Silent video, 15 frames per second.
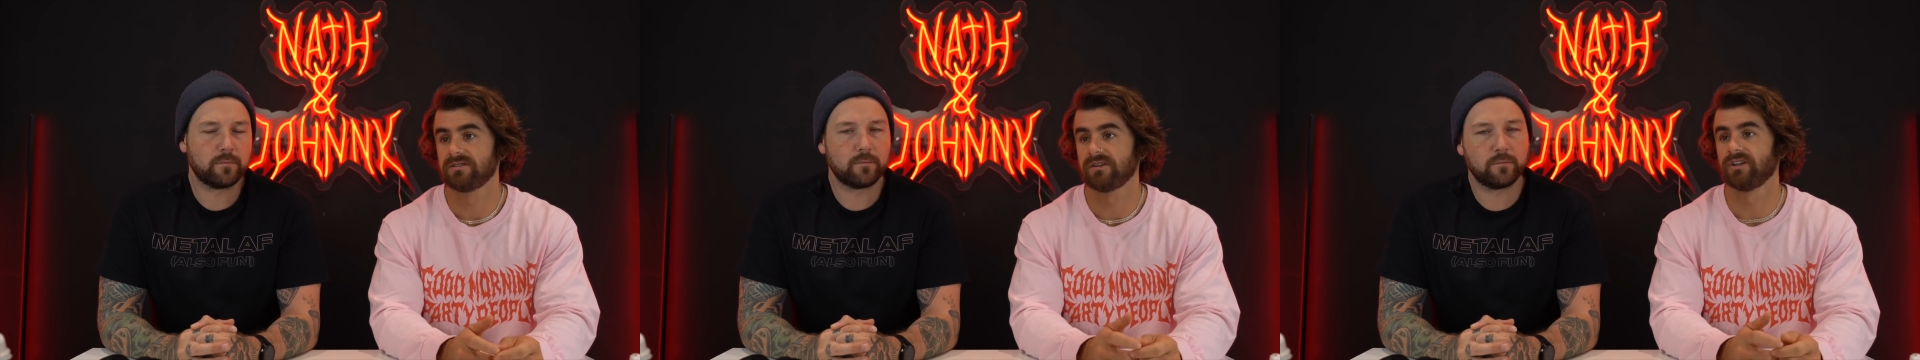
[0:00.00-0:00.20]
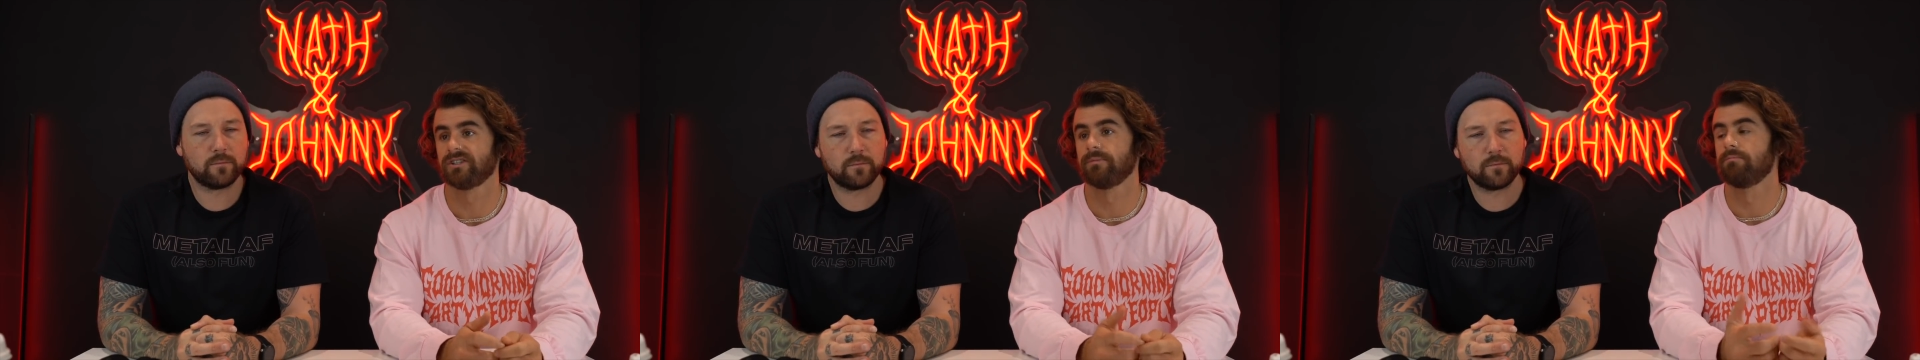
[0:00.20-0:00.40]

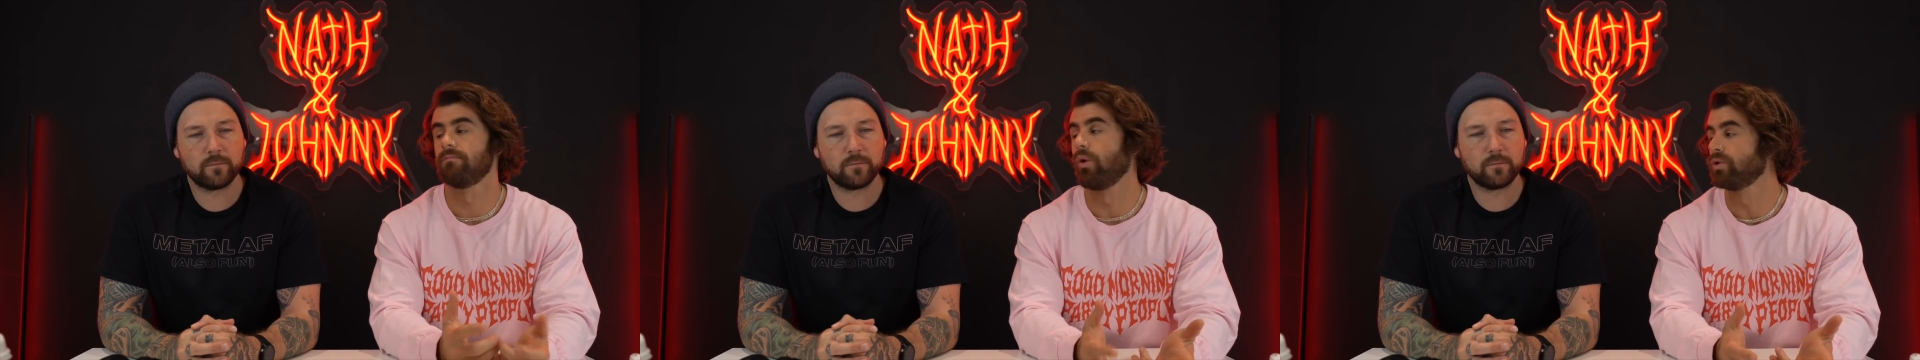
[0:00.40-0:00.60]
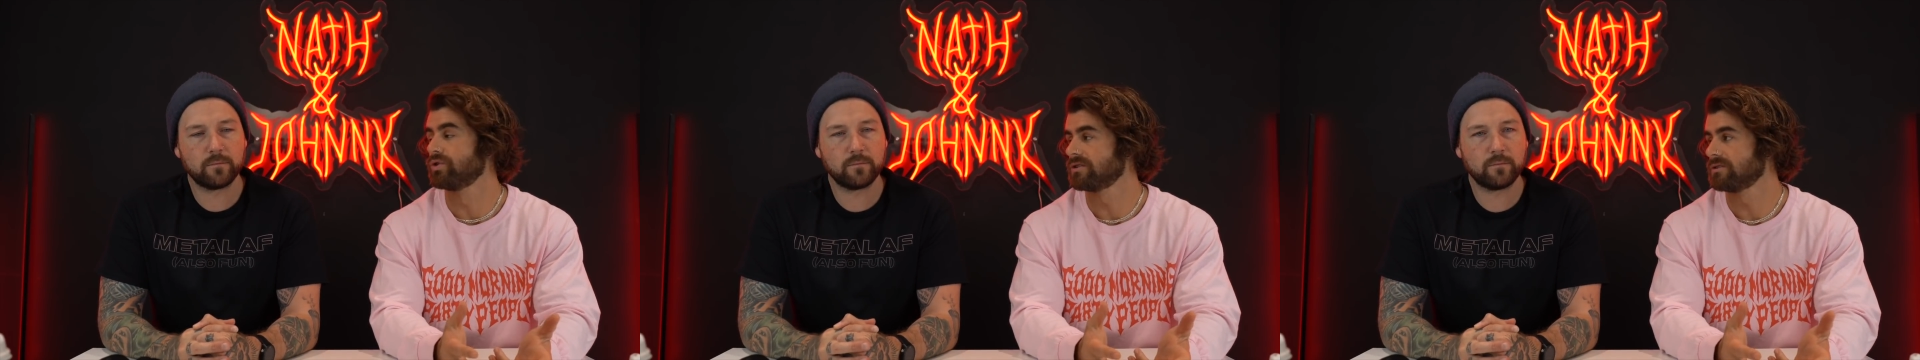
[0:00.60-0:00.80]
Speaker 1: such
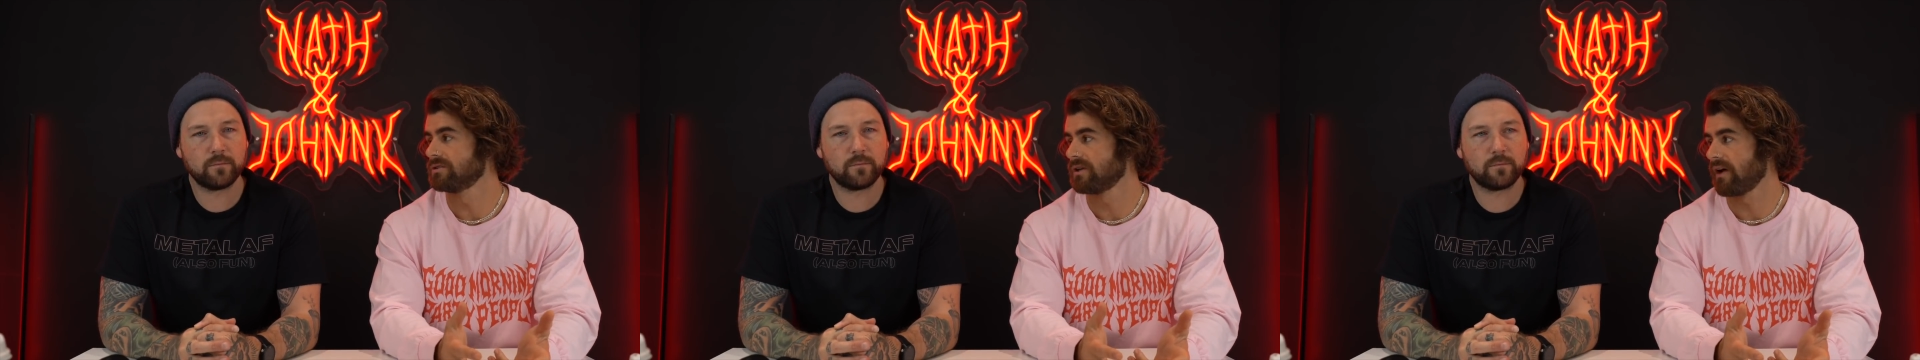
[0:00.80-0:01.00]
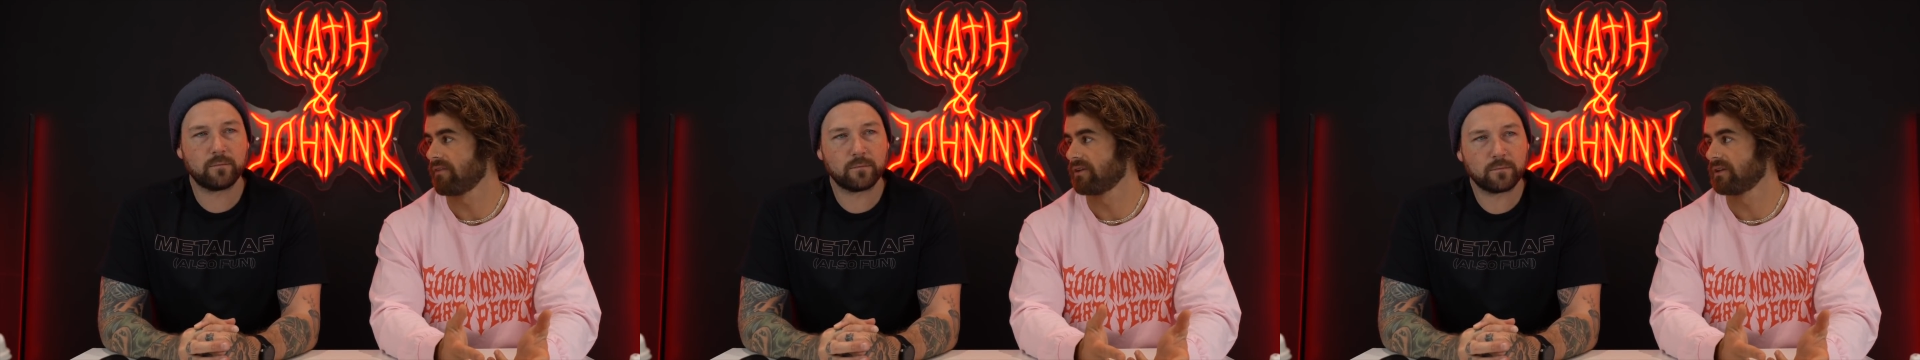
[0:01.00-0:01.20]
emotion
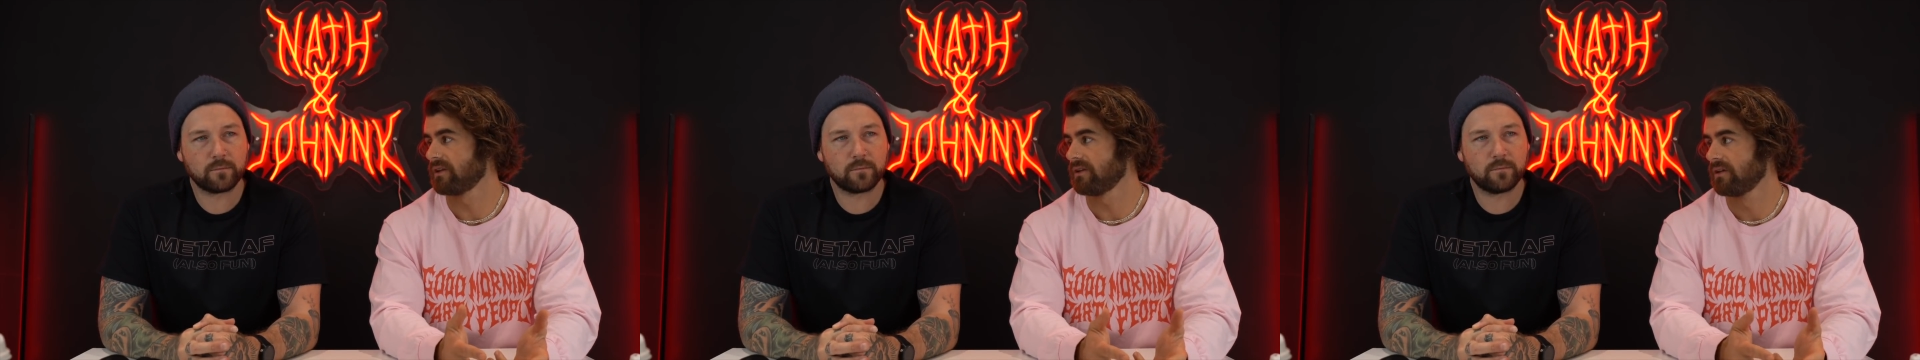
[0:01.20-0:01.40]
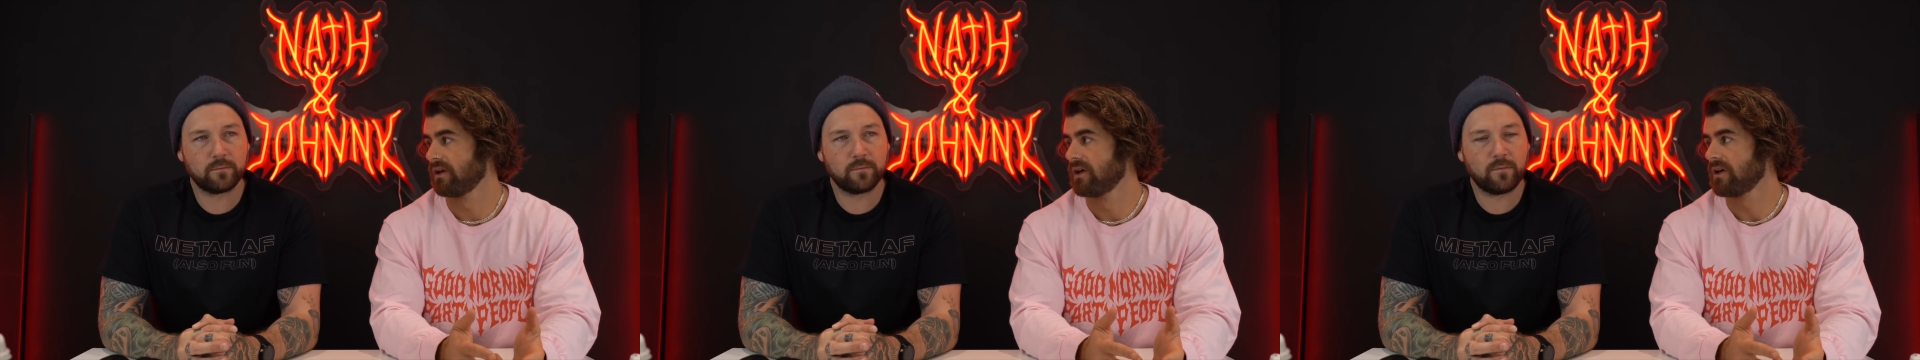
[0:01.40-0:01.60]
to
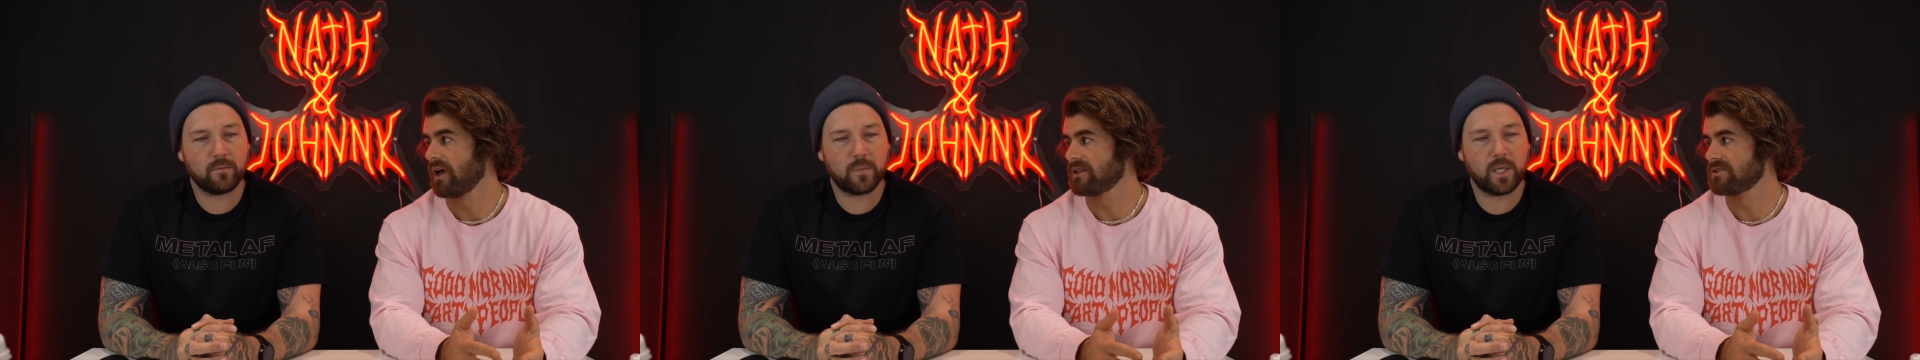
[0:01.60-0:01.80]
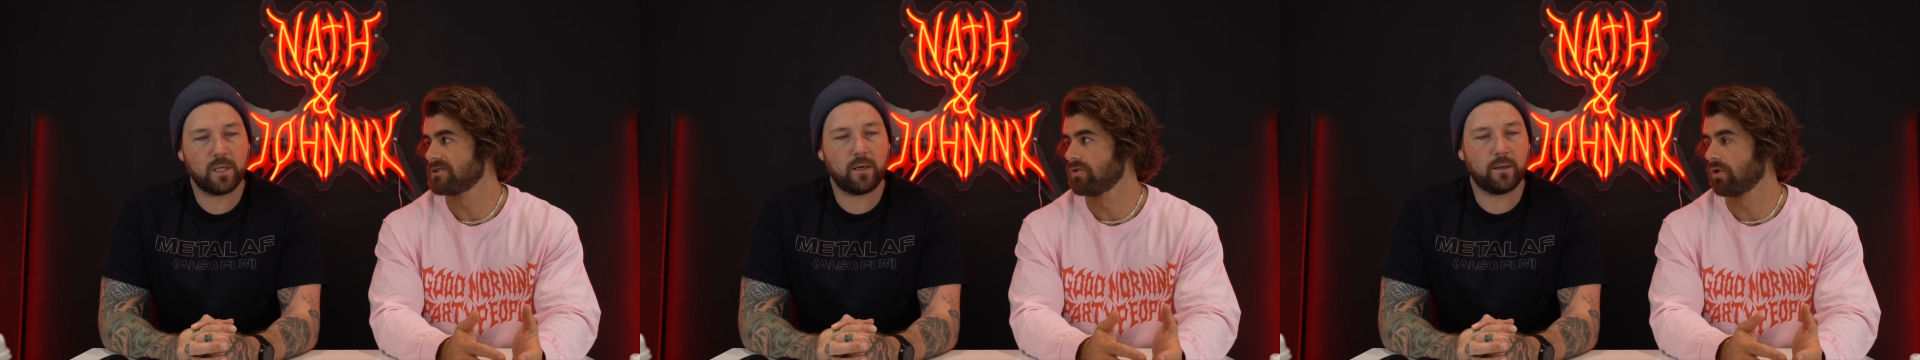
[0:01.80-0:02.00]
everything.
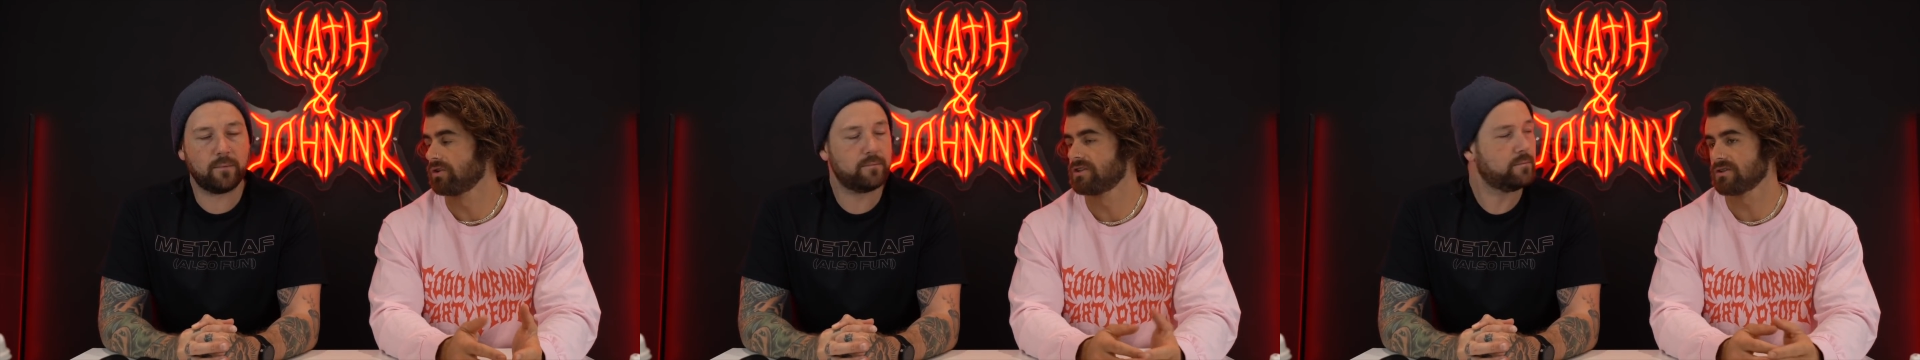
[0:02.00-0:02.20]
It's not